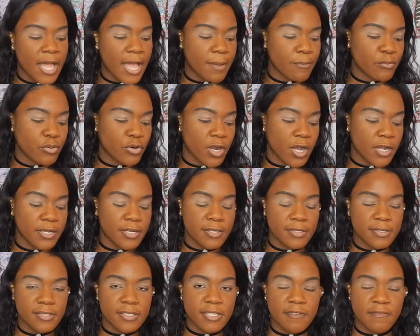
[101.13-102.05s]

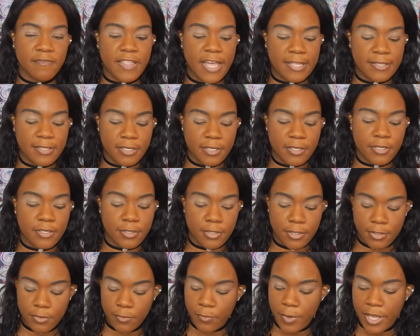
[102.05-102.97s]
products, if that's a
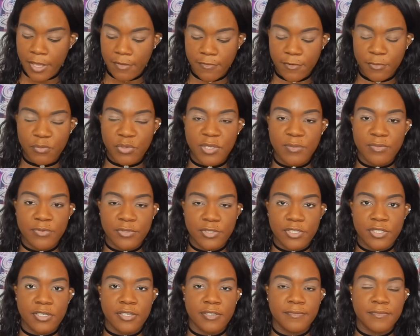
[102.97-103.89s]
good way for people
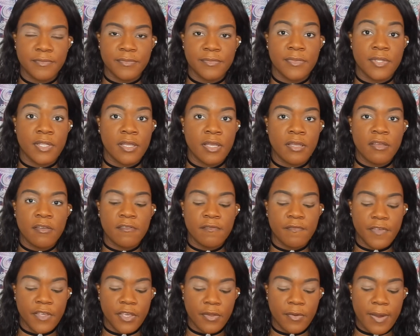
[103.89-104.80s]
to
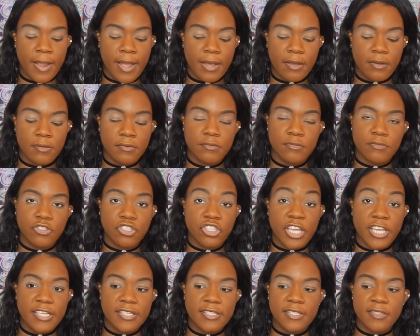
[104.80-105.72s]
figure out
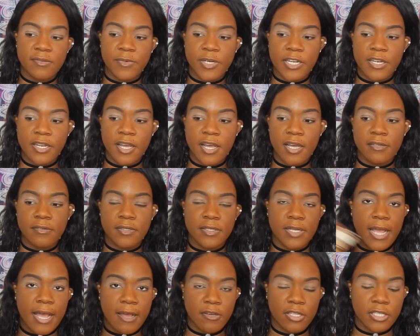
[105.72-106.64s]
shades and whatnot and
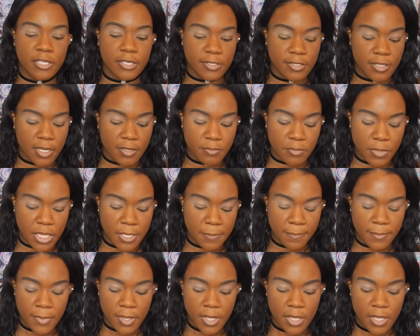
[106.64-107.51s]
how it looks on me.